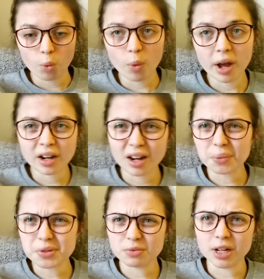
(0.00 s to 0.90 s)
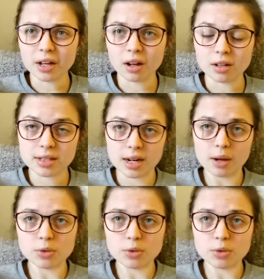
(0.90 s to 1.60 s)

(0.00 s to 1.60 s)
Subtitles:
went, and it wasn't really a class today.